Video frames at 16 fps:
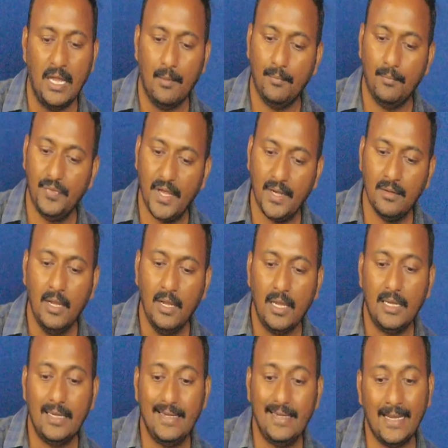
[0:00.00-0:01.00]
then
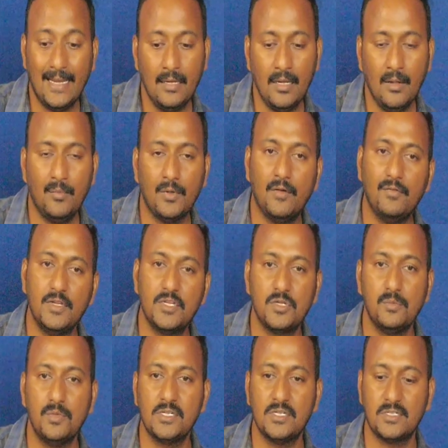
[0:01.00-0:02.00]
n number of
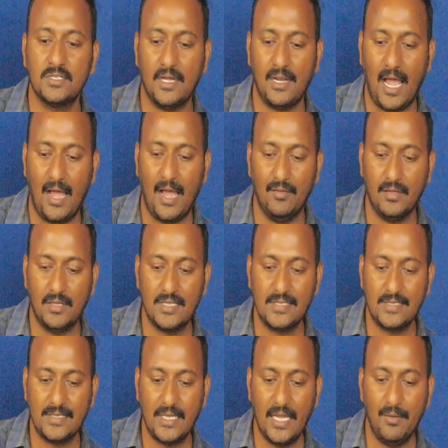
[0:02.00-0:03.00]
distributions are having the
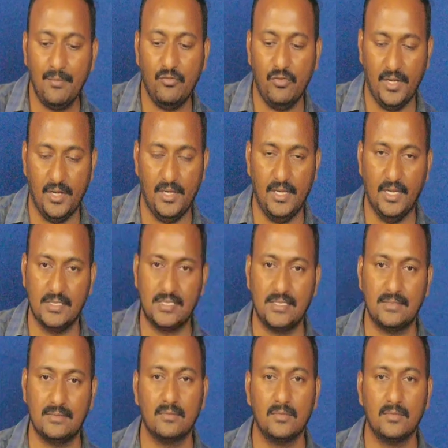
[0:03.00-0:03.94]
same variance.